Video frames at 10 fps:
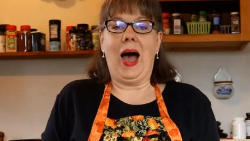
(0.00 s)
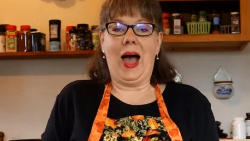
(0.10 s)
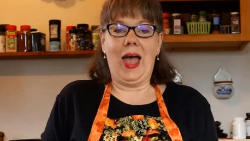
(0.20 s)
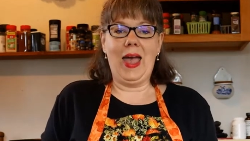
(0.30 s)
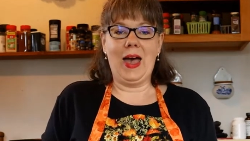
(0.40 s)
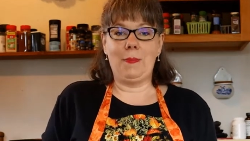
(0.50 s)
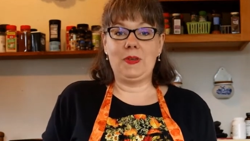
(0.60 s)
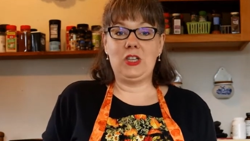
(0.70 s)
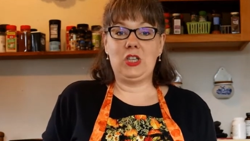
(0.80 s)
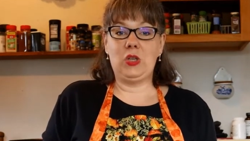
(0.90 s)
I
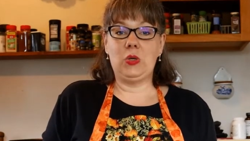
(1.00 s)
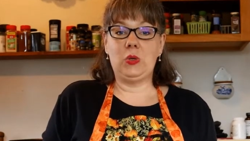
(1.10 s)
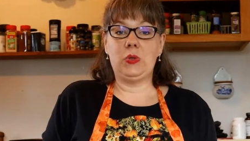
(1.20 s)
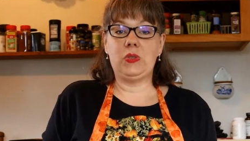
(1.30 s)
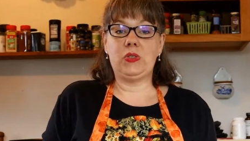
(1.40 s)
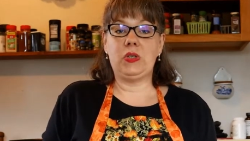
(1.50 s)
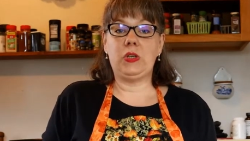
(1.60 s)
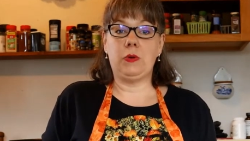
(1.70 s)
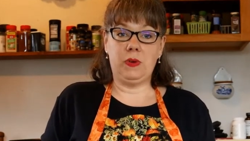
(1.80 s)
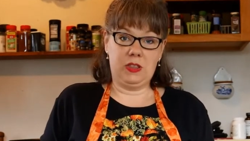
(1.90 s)
happen to use
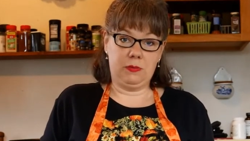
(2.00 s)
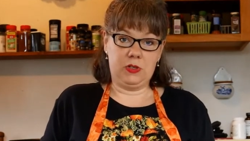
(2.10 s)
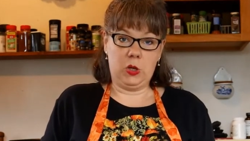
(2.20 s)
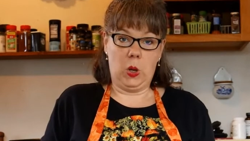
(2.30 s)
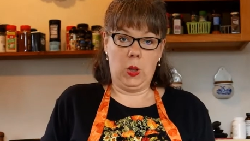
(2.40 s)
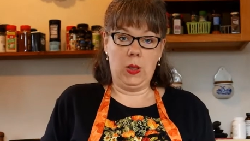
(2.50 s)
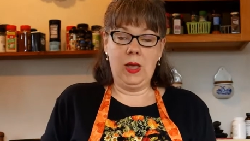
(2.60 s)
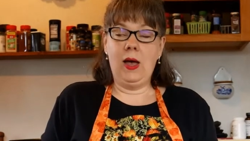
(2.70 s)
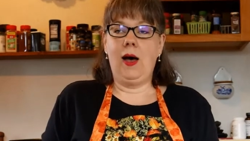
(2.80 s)
erythritol.